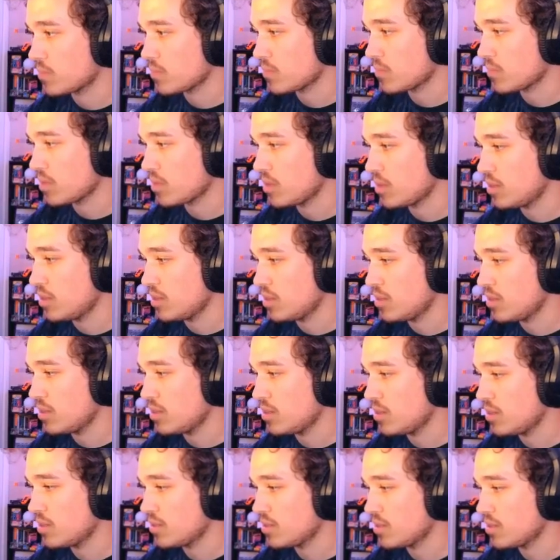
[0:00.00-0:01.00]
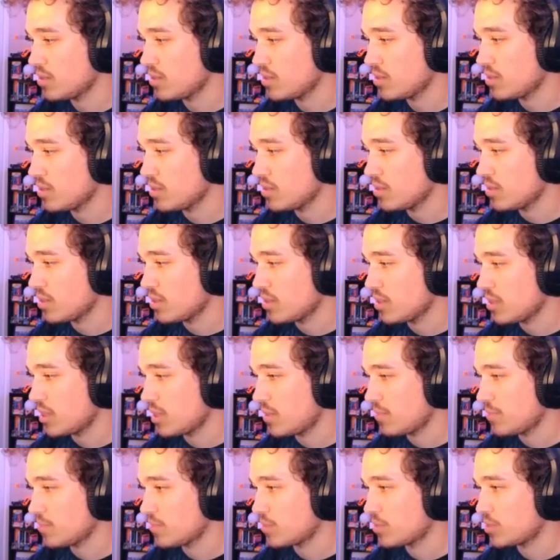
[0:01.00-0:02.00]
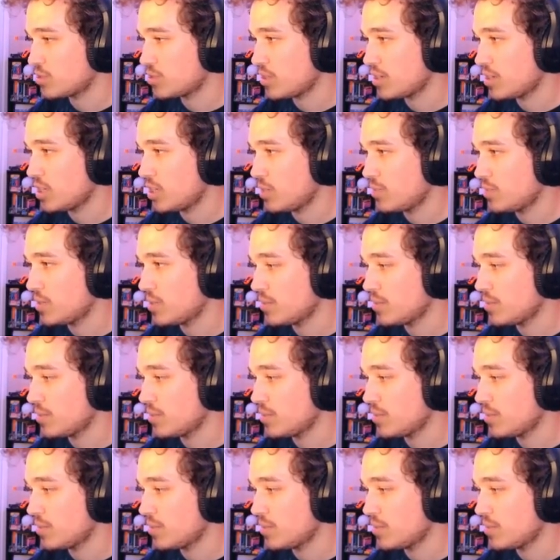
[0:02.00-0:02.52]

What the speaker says: I'm gonna try and help him.